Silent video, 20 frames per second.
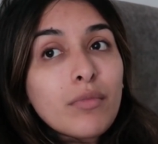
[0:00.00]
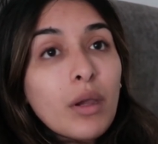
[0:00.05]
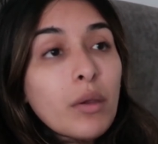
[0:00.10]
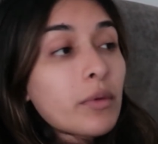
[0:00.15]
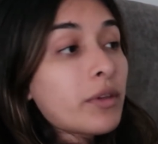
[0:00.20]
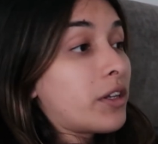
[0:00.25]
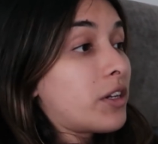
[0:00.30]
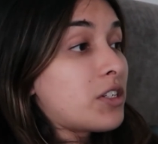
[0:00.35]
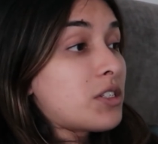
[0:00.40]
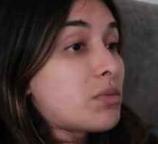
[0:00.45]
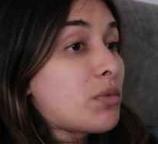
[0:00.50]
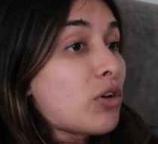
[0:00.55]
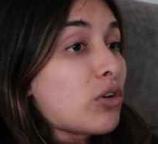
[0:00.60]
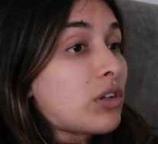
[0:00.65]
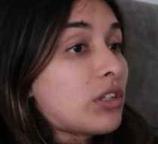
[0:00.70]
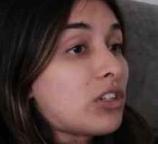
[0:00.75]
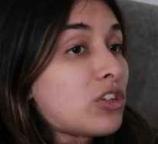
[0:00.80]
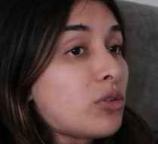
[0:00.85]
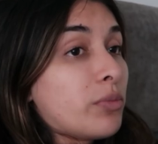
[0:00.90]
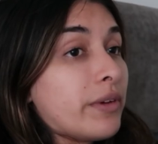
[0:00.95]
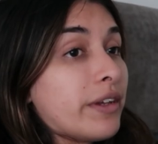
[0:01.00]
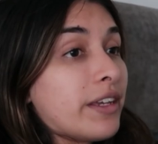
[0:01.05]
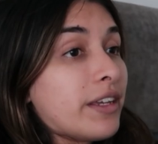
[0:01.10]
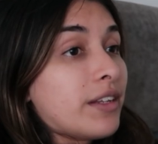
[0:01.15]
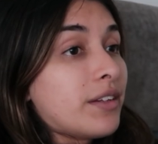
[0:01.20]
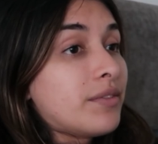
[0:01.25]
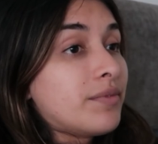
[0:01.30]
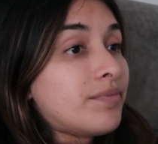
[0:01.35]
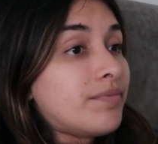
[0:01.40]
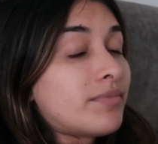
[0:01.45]
Probably gonna smoke a little
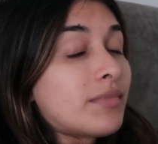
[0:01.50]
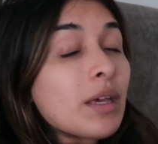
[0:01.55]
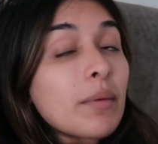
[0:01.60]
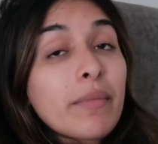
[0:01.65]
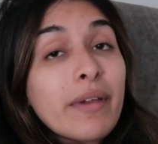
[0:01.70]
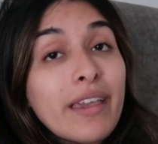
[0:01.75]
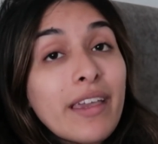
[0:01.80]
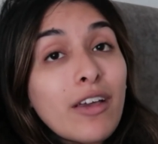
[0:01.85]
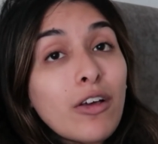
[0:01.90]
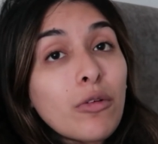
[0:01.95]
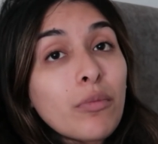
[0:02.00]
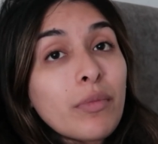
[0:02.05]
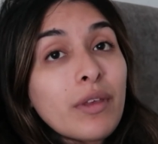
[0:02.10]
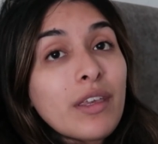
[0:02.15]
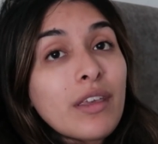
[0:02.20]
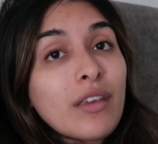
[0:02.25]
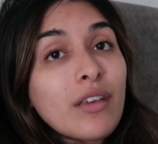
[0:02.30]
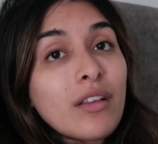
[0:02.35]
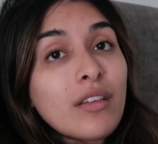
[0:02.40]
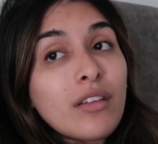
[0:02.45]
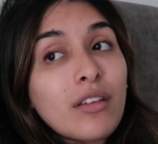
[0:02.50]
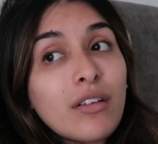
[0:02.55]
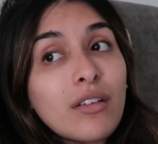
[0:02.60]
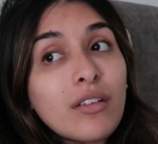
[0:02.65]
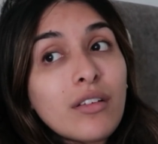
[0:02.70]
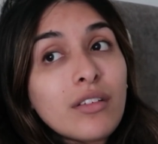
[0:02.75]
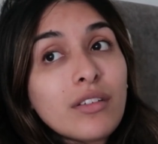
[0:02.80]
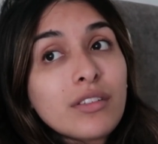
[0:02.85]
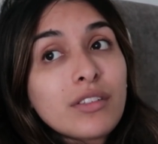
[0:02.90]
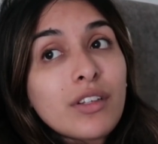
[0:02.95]
bit, that might help me a
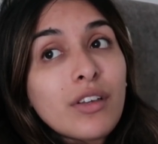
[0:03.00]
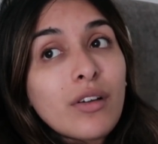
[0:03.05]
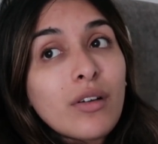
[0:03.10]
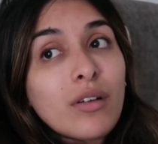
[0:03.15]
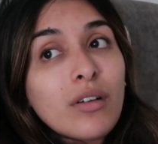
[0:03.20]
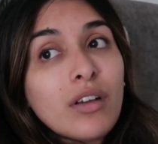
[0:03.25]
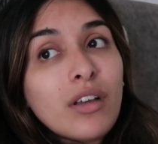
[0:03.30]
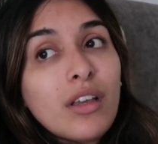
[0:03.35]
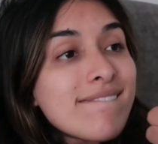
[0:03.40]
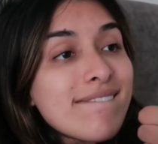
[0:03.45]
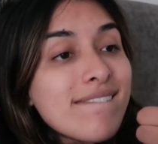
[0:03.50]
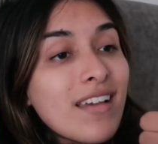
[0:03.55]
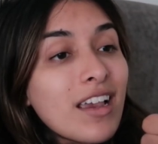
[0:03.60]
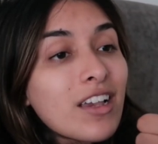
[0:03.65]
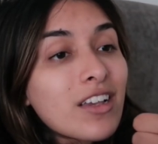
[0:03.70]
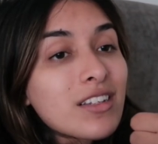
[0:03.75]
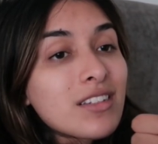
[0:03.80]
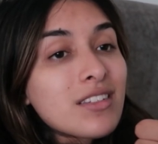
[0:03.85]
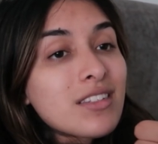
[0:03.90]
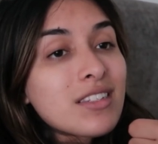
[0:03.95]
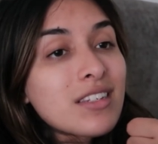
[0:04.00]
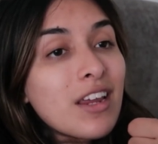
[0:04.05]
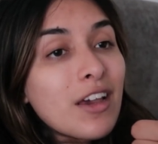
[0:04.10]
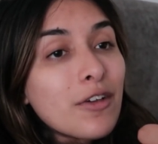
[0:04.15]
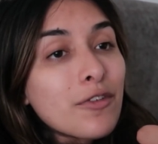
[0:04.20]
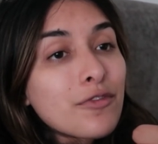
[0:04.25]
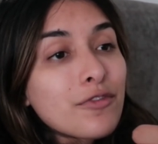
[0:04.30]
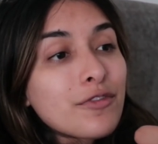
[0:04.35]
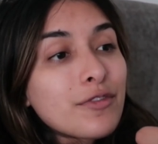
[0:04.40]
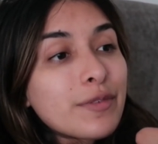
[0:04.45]
little. So good
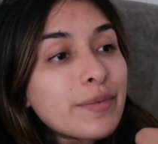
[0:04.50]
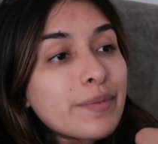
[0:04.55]
stuff.